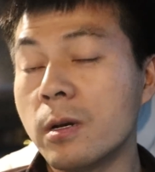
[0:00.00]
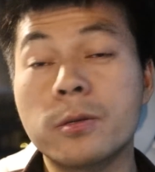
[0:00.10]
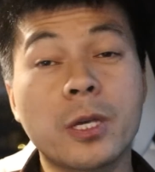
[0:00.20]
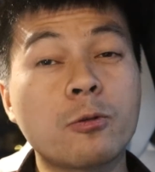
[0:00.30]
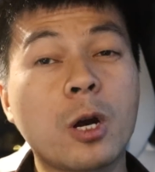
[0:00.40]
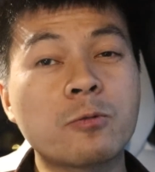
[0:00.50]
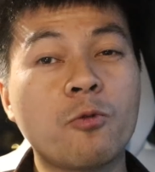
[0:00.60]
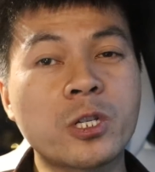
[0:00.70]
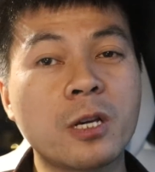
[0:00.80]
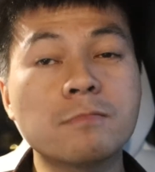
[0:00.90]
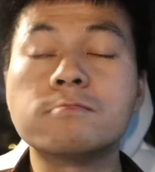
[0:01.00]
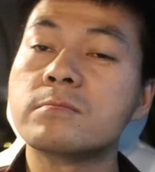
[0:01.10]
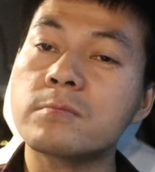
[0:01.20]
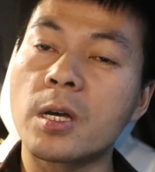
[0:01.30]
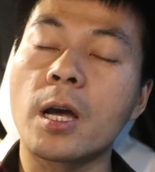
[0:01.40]
thank you guys for watching.
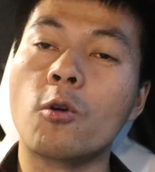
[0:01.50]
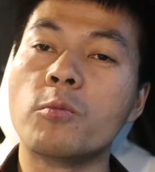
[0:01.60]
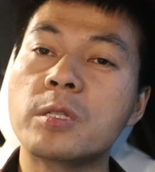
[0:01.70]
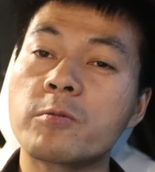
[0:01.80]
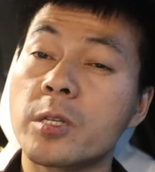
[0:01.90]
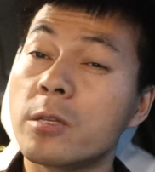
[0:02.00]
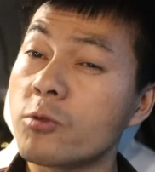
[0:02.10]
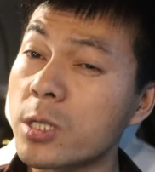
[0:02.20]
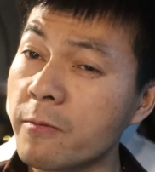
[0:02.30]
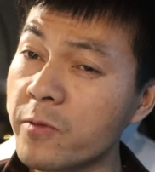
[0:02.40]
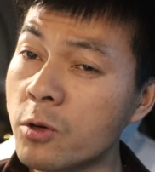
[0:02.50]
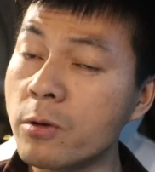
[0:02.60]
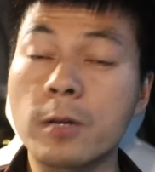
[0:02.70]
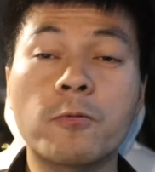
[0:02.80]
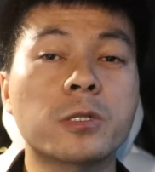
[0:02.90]
I hope this was interesting for
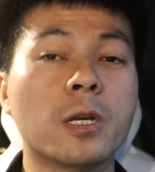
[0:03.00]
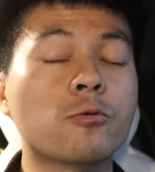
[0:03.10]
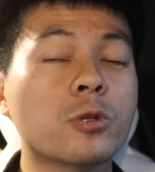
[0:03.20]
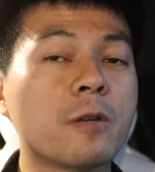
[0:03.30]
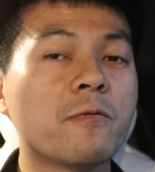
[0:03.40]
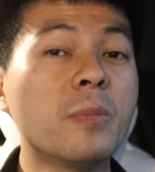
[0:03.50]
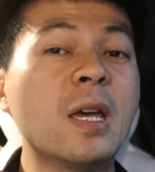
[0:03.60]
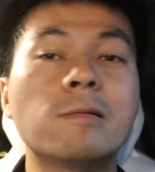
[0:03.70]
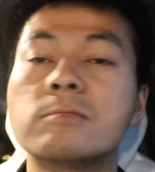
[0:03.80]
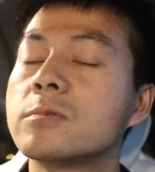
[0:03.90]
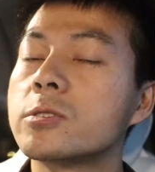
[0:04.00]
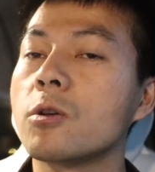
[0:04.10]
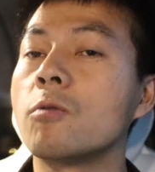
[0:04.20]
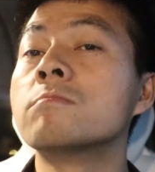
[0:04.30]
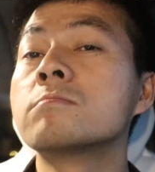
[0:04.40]
you. It was interesting for me.
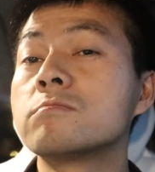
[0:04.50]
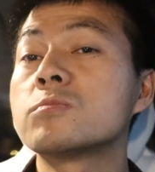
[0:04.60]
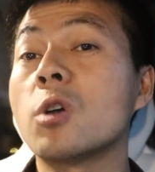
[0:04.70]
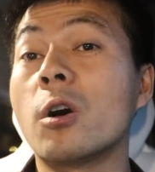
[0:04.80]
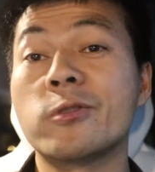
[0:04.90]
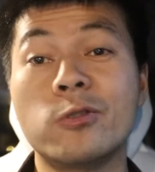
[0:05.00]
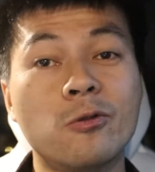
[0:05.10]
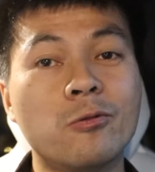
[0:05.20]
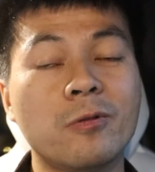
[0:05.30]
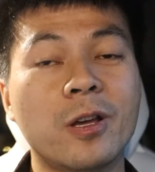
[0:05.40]
So talk to you